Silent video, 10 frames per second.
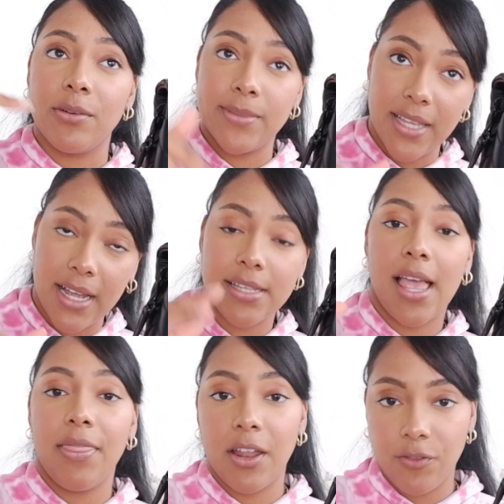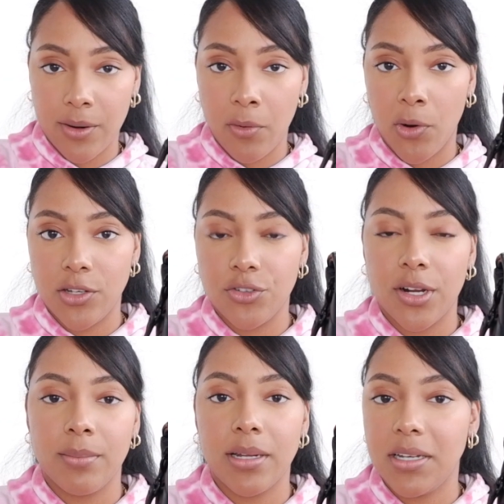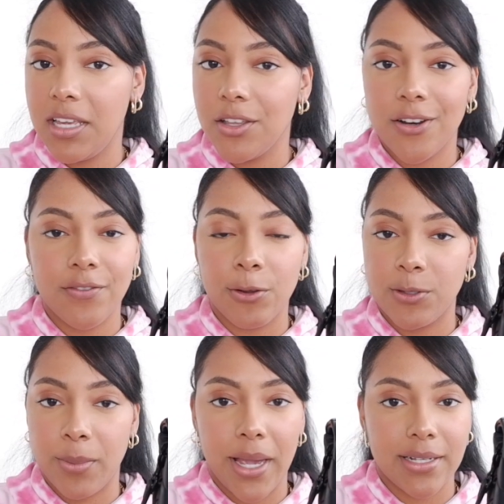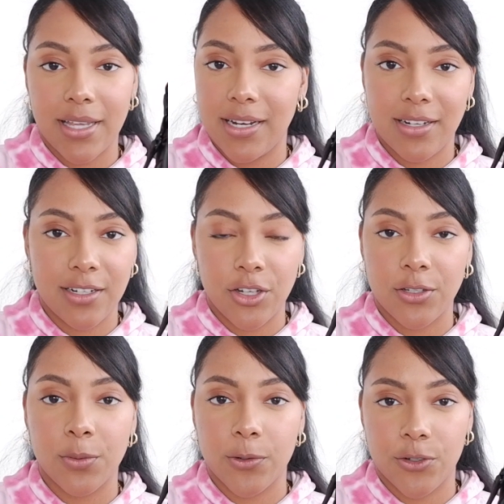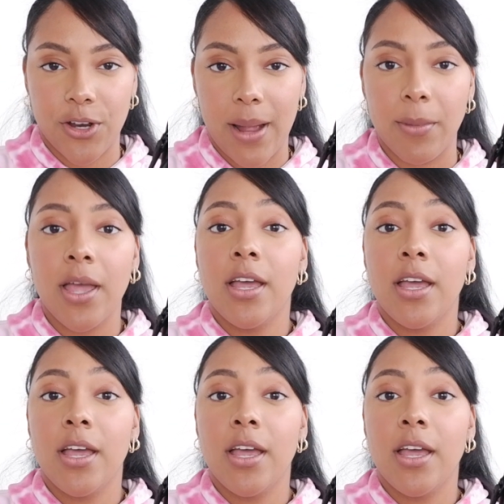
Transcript: from Saks and then from Nordstrom, neither of those bags had an adjustable strap,